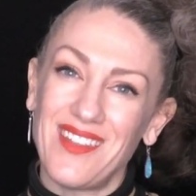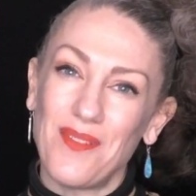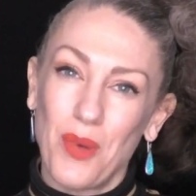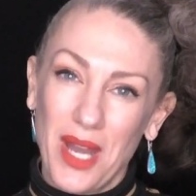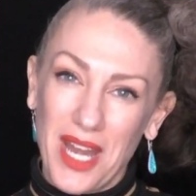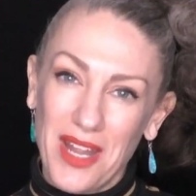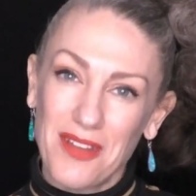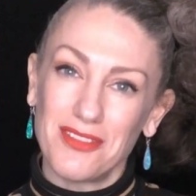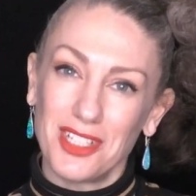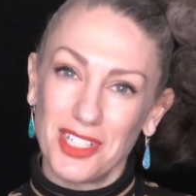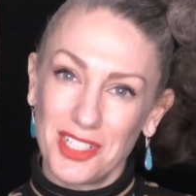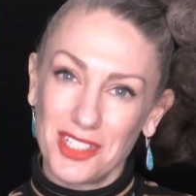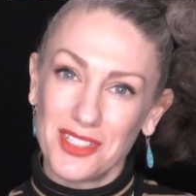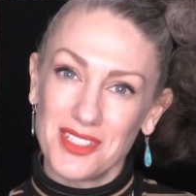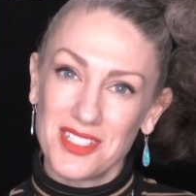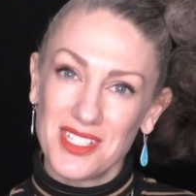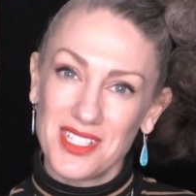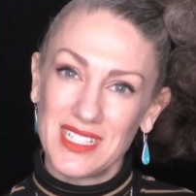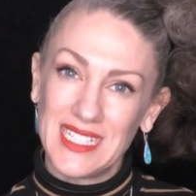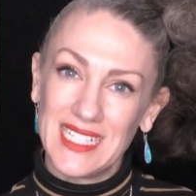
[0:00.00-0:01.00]
what I've
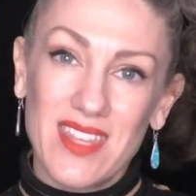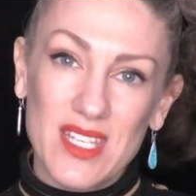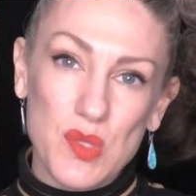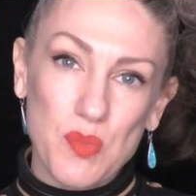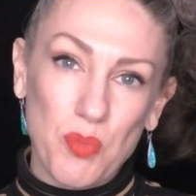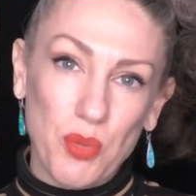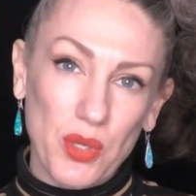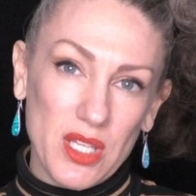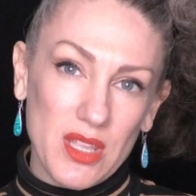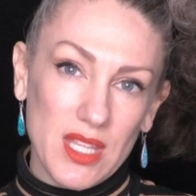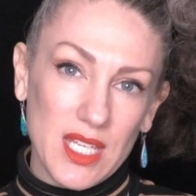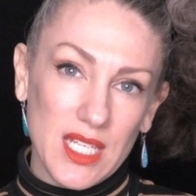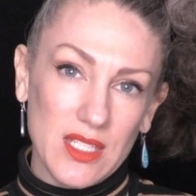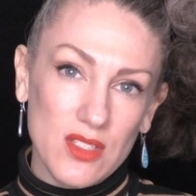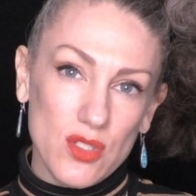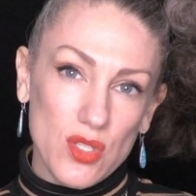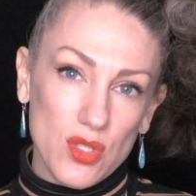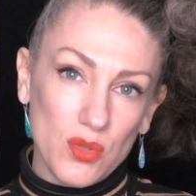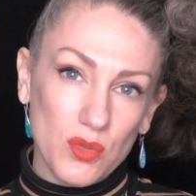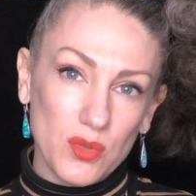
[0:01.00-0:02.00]
learned. This
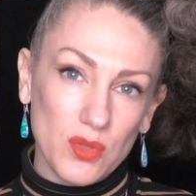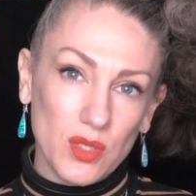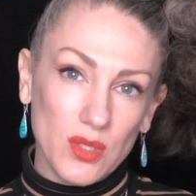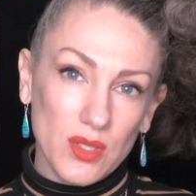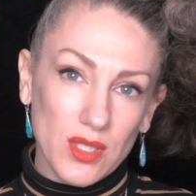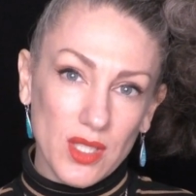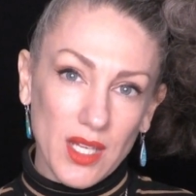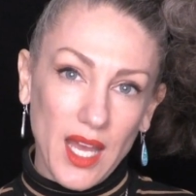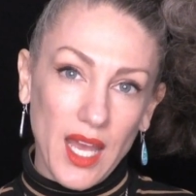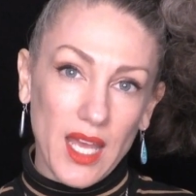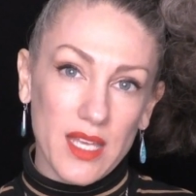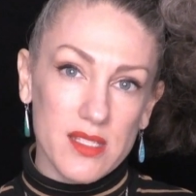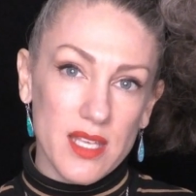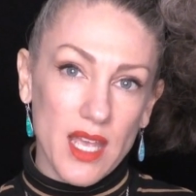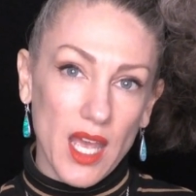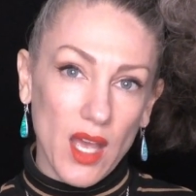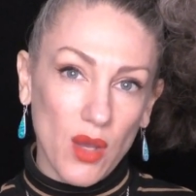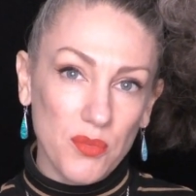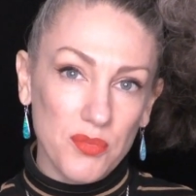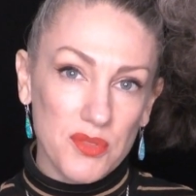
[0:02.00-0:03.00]
breathing tool has
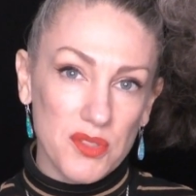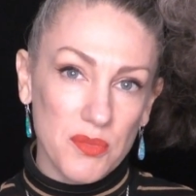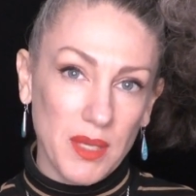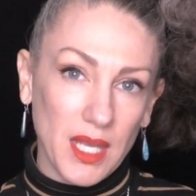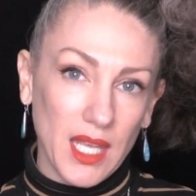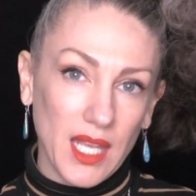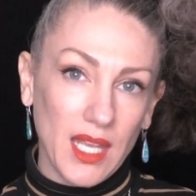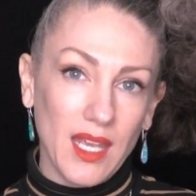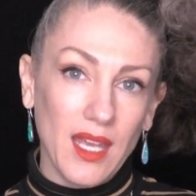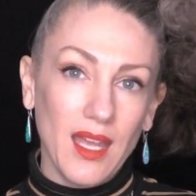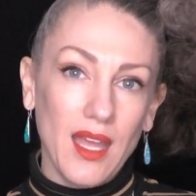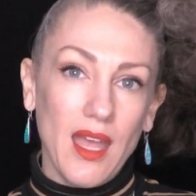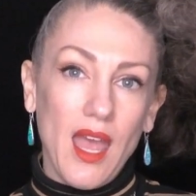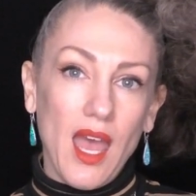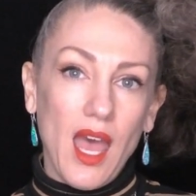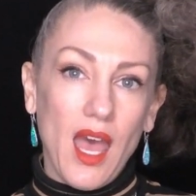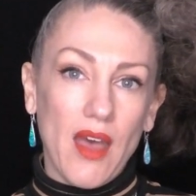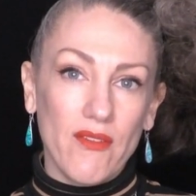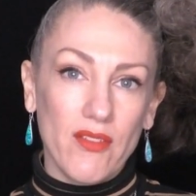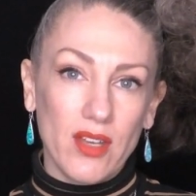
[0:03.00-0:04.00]
helped me
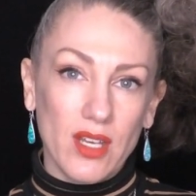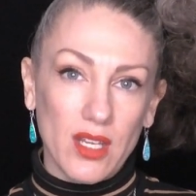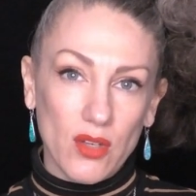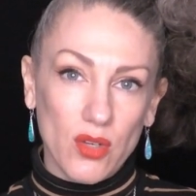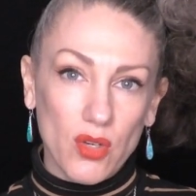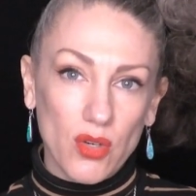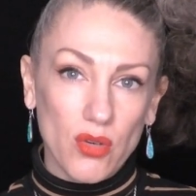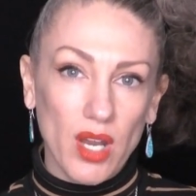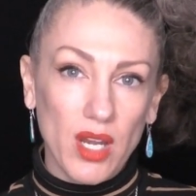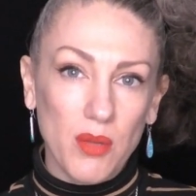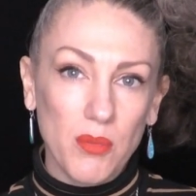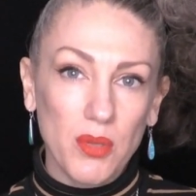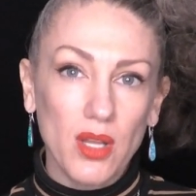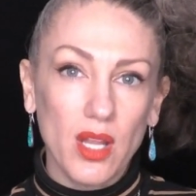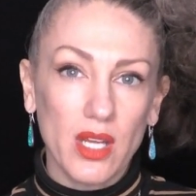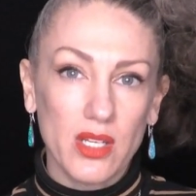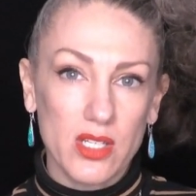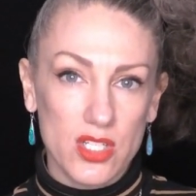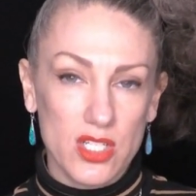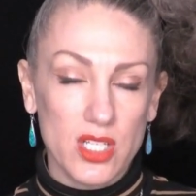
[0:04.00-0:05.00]
have an incredible
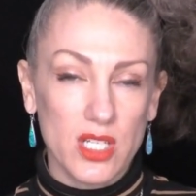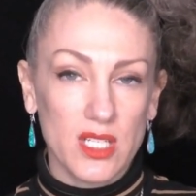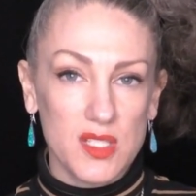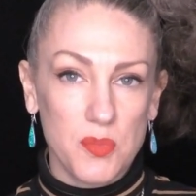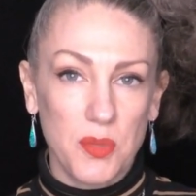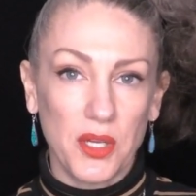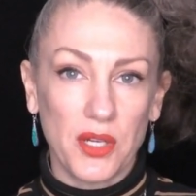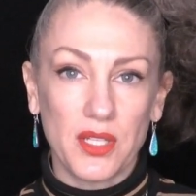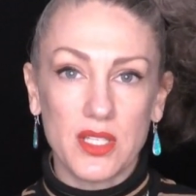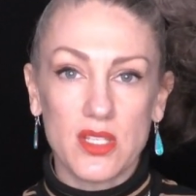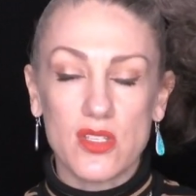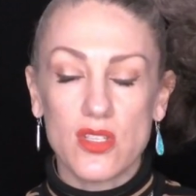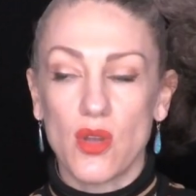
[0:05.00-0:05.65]
audition experience.